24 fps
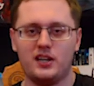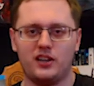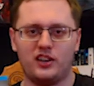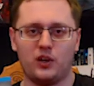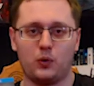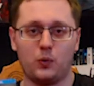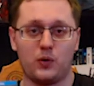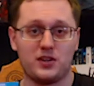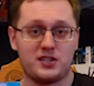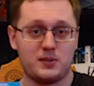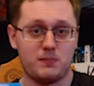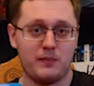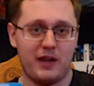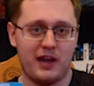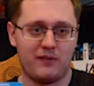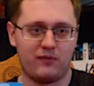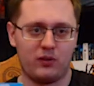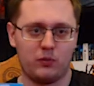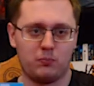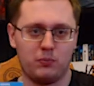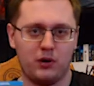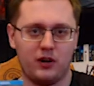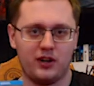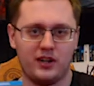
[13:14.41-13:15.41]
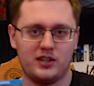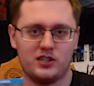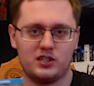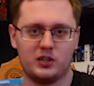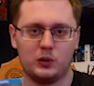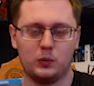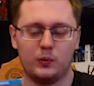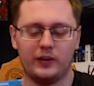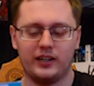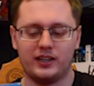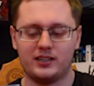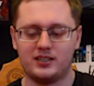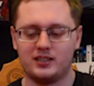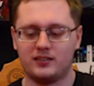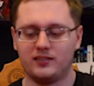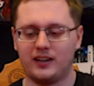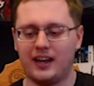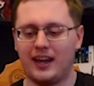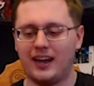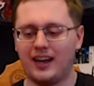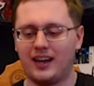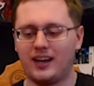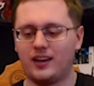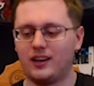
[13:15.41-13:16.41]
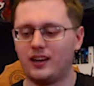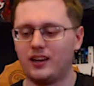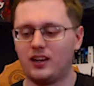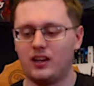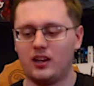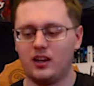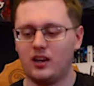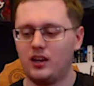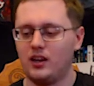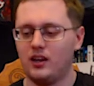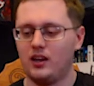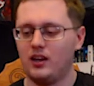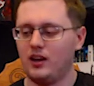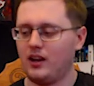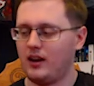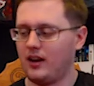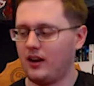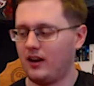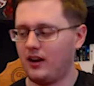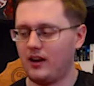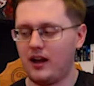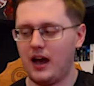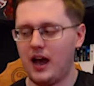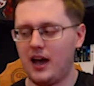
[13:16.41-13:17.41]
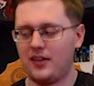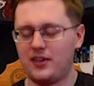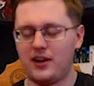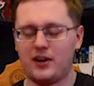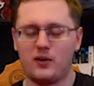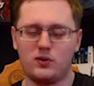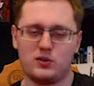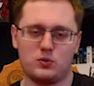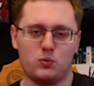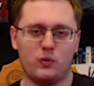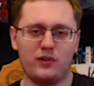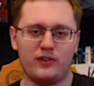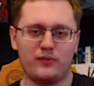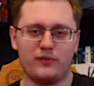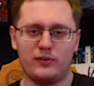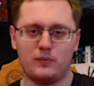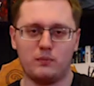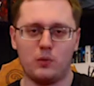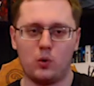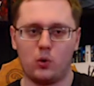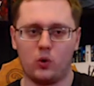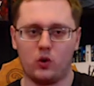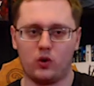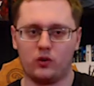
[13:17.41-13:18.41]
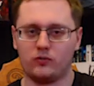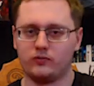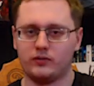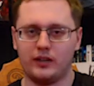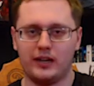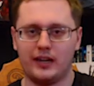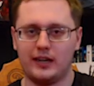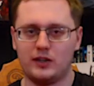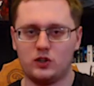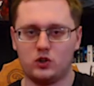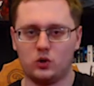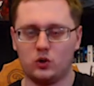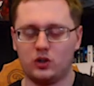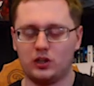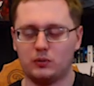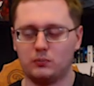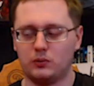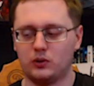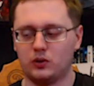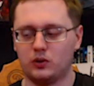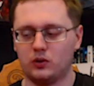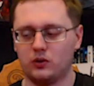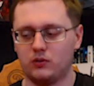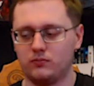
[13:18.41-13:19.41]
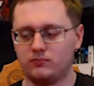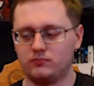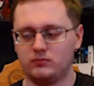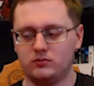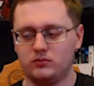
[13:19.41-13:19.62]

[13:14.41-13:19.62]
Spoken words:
There was some effort put into it, and I thought it was one of the more enjoyable